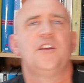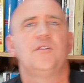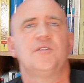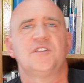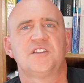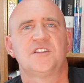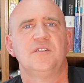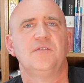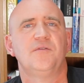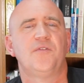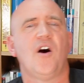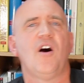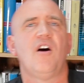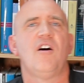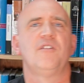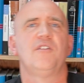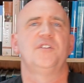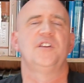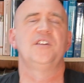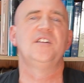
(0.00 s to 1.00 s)
He was
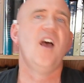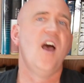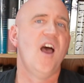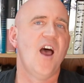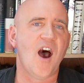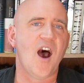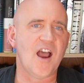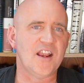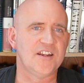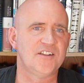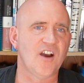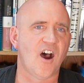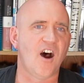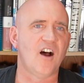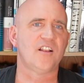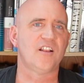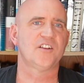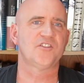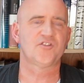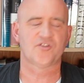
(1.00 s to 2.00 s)
involved in
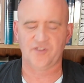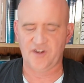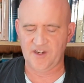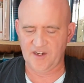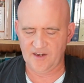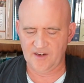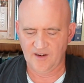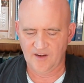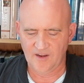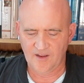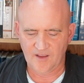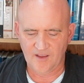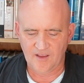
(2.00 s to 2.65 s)
idolatry.